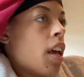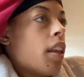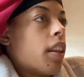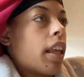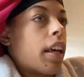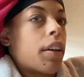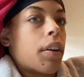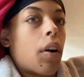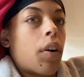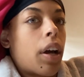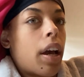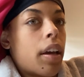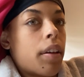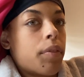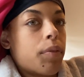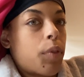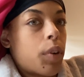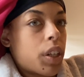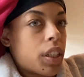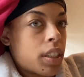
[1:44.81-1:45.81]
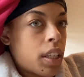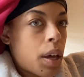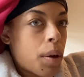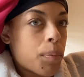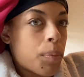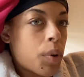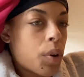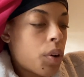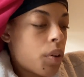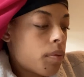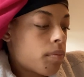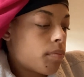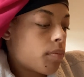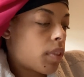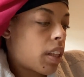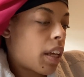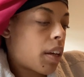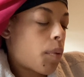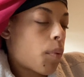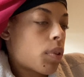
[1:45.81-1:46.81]
Like, okay, for example,
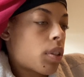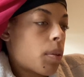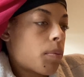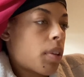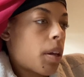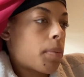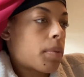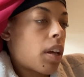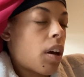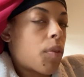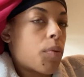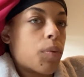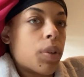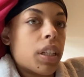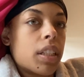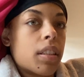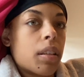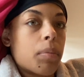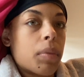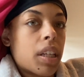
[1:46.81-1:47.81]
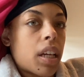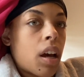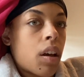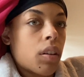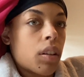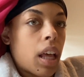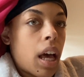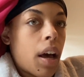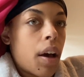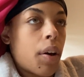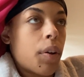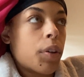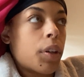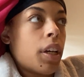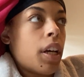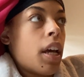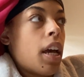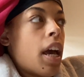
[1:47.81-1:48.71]
like sometimes I'll read something out loud